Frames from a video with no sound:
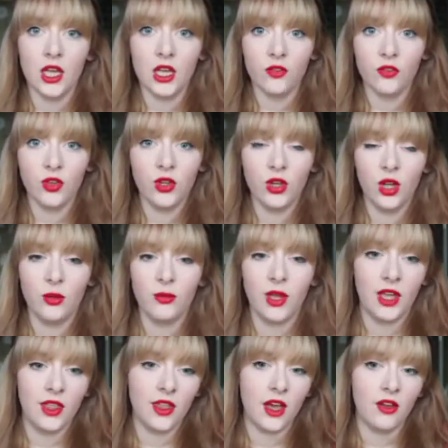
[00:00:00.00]
if you know
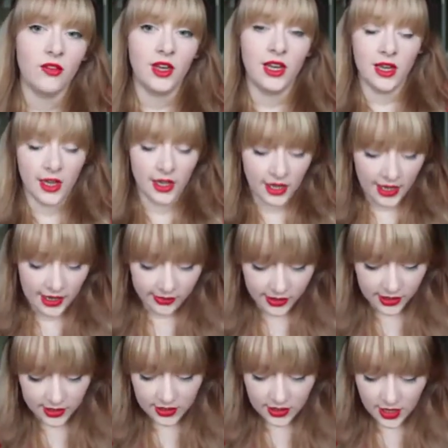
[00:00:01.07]
me, that I really like
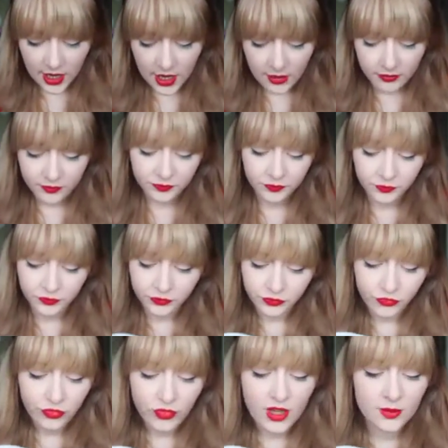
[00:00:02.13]
Clarins.
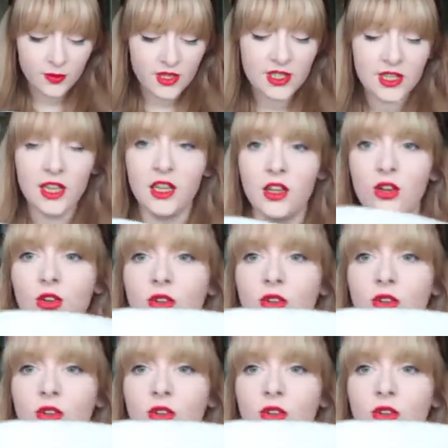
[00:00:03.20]
It's basically like a